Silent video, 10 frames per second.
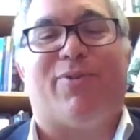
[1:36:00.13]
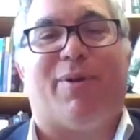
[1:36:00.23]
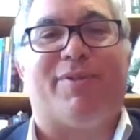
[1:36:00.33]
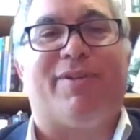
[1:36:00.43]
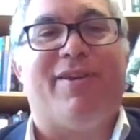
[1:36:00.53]
a
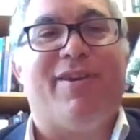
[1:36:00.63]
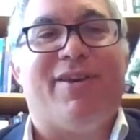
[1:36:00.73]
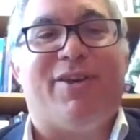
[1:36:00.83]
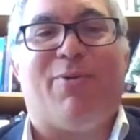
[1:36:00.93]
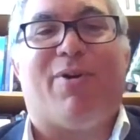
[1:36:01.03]
script,
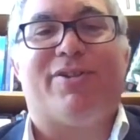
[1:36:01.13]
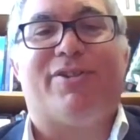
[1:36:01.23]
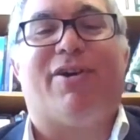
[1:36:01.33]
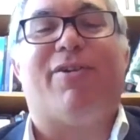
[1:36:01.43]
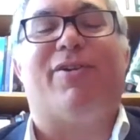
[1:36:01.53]
you are
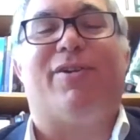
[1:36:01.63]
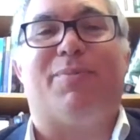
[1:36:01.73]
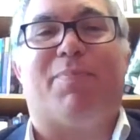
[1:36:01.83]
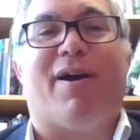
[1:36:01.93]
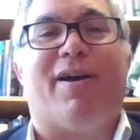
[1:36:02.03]

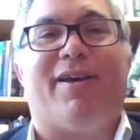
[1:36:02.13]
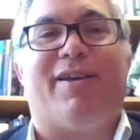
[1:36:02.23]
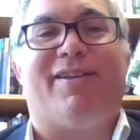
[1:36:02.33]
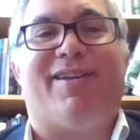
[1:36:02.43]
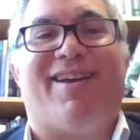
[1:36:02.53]
startled
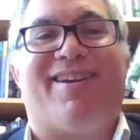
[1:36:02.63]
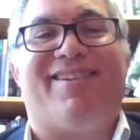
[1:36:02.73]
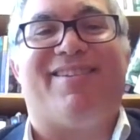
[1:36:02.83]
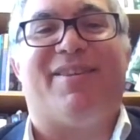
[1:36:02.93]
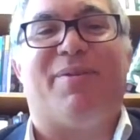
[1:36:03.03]
by
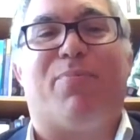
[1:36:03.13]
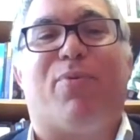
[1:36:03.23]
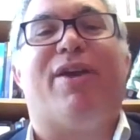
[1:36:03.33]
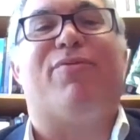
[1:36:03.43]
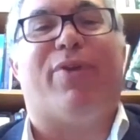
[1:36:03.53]
the
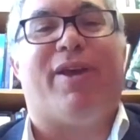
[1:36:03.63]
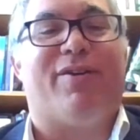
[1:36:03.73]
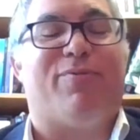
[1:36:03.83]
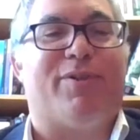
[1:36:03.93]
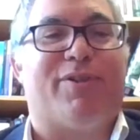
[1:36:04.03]
bravery
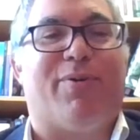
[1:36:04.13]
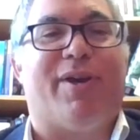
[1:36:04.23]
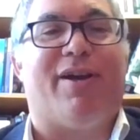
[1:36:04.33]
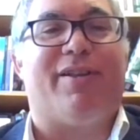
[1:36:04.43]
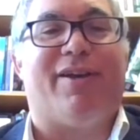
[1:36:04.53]
of what's
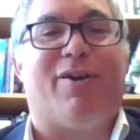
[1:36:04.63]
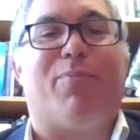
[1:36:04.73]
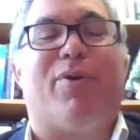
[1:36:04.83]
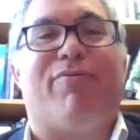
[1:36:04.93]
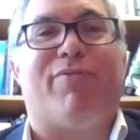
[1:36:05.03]
going on there, a
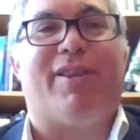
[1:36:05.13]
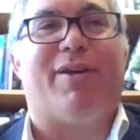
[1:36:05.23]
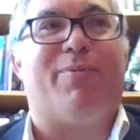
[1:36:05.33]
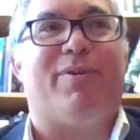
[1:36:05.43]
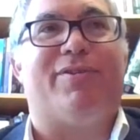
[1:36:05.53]
bravery
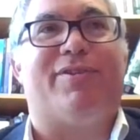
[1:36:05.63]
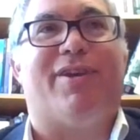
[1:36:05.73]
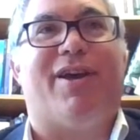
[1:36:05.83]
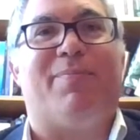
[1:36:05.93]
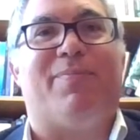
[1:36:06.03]
that was
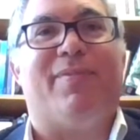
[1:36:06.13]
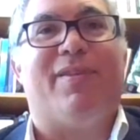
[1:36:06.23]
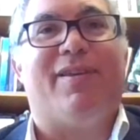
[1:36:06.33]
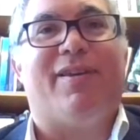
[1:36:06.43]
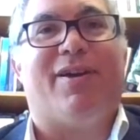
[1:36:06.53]

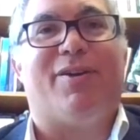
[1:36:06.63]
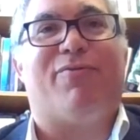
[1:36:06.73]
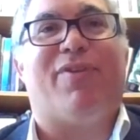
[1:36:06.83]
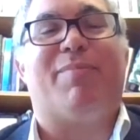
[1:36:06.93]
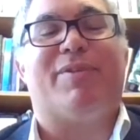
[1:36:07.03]
kind
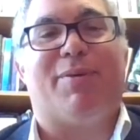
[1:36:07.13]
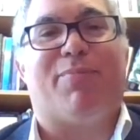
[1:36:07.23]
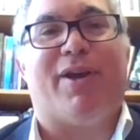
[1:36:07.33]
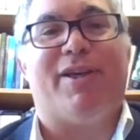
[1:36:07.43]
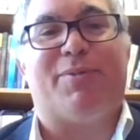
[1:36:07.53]
of famously
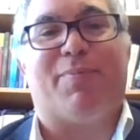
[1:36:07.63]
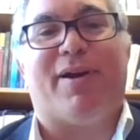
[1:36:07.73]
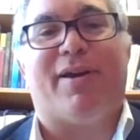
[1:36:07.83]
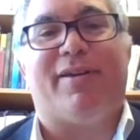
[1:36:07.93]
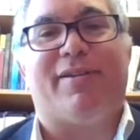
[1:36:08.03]
praised
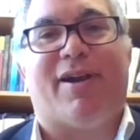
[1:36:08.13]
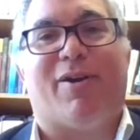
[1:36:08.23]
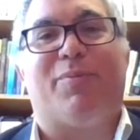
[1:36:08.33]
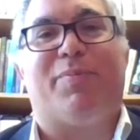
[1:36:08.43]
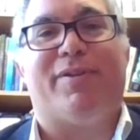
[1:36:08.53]
by
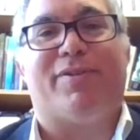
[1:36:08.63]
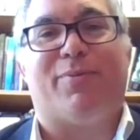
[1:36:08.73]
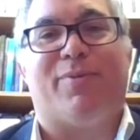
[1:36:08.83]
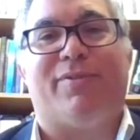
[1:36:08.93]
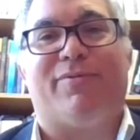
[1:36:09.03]
Harold
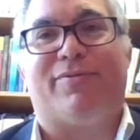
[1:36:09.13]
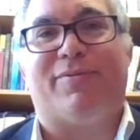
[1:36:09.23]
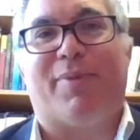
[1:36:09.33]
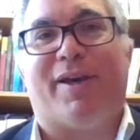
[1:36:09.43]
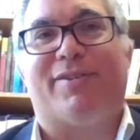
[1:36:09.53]
Pinter, one of
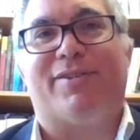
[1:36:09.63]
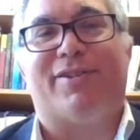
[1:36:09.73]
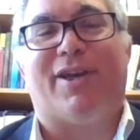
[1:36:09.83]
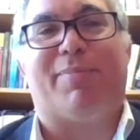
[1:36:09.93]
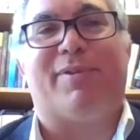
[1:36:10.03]
Beckett's
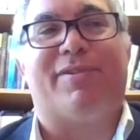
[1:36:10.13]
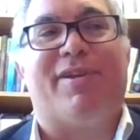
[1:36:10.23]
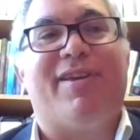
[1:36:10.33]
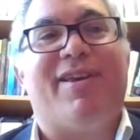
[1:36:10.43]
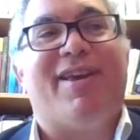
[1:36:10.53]
disciples.
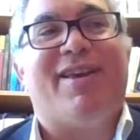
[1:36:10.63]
